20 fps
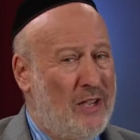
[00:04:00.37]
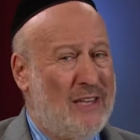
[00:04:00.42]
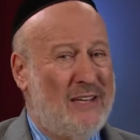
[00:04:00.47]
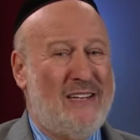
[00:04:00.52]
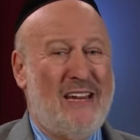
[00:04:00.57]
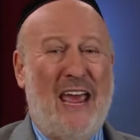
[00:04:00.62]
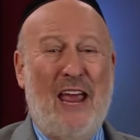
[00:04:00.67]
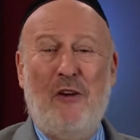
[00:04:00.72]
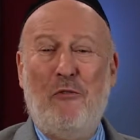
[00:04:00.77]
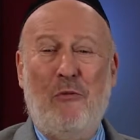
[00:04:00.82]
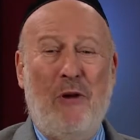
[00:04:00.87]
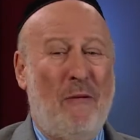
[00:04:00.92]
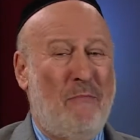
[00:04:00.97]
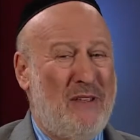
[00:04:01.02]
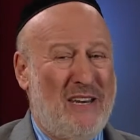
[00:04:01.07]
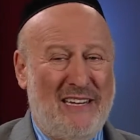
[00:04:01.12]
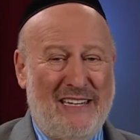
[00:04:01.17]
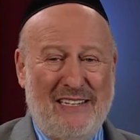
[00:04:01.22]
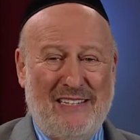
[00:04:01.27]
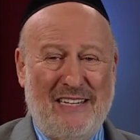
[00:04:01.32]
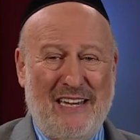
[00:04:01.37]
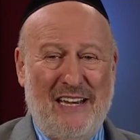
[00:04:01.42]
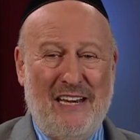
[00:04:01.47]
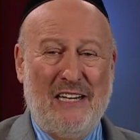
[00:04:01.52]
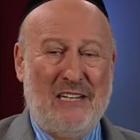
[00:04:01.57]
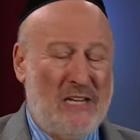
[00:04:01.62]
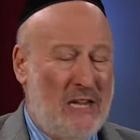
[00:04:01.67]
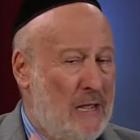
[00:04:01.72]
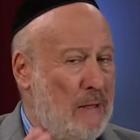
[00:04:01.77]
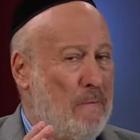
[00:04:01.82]
it and reminisce in
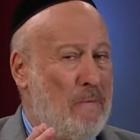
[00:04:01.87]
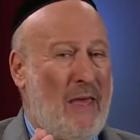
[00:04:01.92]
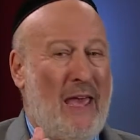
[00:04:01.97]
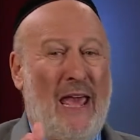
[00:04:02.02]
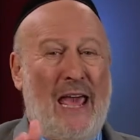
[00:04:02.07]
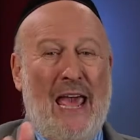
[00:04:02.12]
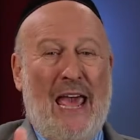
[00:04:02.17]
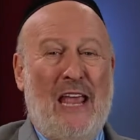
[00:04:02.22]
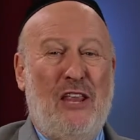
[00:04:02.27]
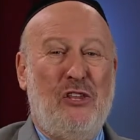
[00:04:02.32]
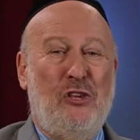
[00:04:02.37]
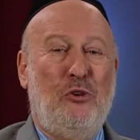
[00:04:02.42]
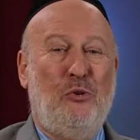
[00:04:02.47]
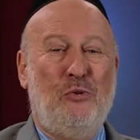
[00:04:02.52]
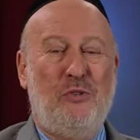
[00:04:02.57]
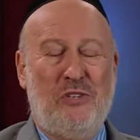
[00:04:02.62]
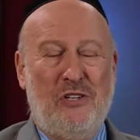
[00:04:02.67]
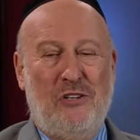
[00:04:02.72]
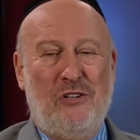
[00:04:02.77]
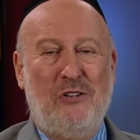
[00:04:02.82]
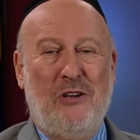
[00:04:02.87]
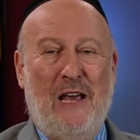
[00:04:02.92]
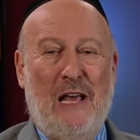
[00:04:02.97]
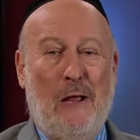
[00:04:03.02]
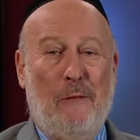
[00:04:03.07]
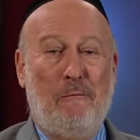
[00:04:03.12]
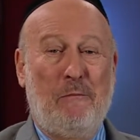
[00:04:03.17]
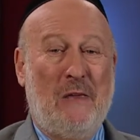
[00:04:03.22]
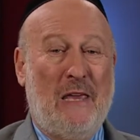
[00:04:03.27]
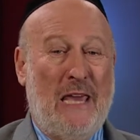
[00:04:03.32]
it, and use it to
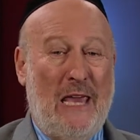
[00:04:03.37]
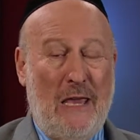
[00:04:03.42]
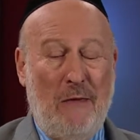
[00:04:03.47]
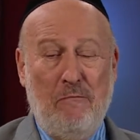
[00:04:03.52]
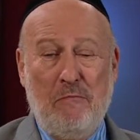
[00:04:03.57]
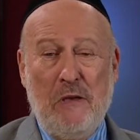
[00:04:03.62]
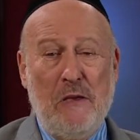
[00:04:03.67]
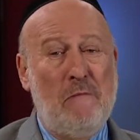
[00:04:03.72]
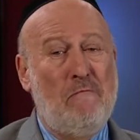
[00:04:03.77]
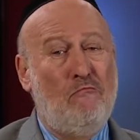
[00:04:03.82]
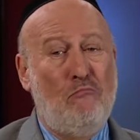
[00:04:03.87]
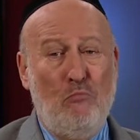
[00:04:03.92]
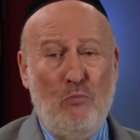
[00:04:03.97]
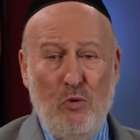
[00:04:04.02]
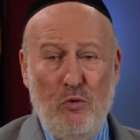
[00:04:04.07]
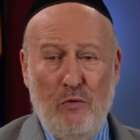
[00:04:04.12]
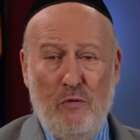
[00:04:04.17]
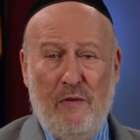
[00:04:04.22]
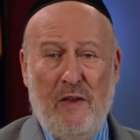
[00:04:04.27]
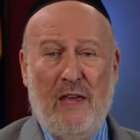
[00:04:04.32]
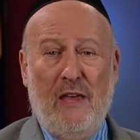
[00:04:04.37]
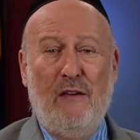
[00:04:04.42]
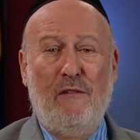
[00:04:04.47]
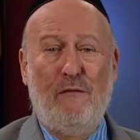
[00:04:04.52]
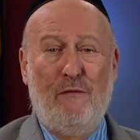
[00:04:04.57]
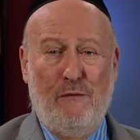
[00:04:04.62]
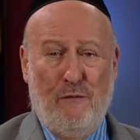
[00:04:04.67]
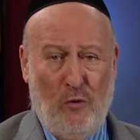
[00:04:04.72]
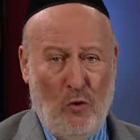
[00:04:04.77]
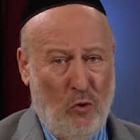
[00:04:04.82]
help keep moving
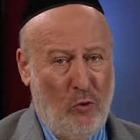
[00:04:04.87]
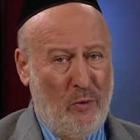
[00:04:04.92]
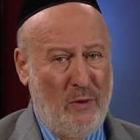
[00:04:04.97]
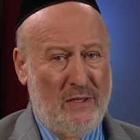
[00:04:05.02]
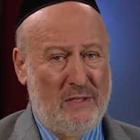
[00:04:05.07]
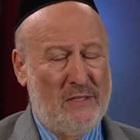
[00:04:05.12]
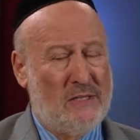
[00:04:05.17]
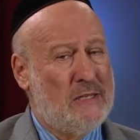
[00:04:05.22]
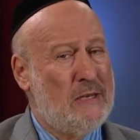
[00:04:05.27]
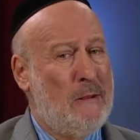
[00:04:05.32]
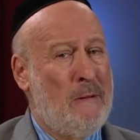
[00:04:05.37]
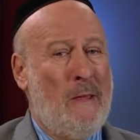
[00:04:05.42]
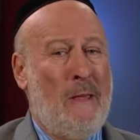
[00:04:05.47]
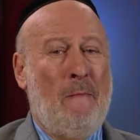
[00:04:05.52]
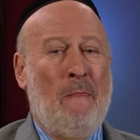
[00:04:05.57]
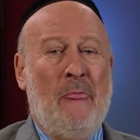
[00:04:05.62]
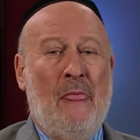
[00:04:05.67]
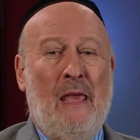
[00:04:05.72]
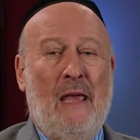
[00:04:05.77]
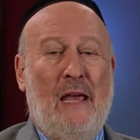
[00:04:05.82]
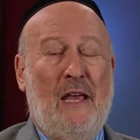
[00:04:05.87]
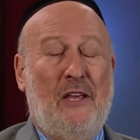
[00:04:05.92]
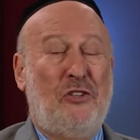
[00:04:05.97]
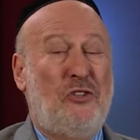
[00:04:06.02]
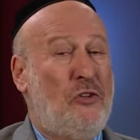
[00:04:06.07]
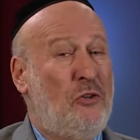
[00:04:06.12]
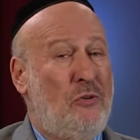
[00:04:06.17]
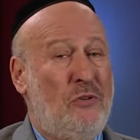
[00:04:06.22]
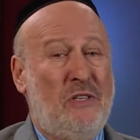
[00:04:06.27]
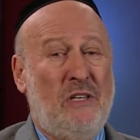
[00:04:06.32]
forwards. Uh,
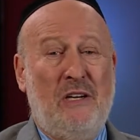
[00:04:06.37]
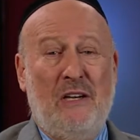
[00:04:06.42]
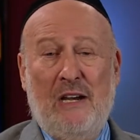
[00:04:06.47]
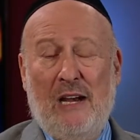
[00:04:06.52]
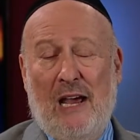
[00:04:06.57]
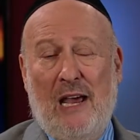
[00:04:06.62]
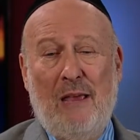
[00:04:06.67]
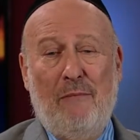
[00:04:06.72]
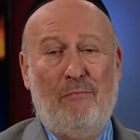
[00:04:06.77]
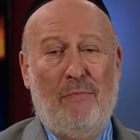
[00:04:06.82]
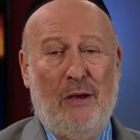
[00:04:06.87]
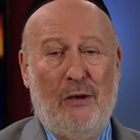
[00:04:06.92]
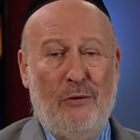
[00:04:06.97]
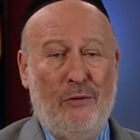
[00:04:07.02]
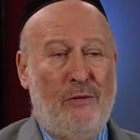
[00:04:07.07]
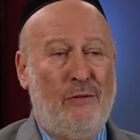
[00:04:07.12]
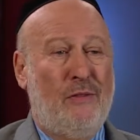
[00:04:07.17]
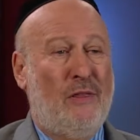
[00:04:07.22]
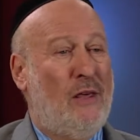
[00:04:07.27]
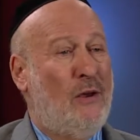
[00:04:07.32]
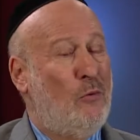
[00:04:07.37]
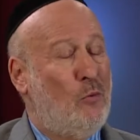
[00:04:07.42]
Susan and I both uh,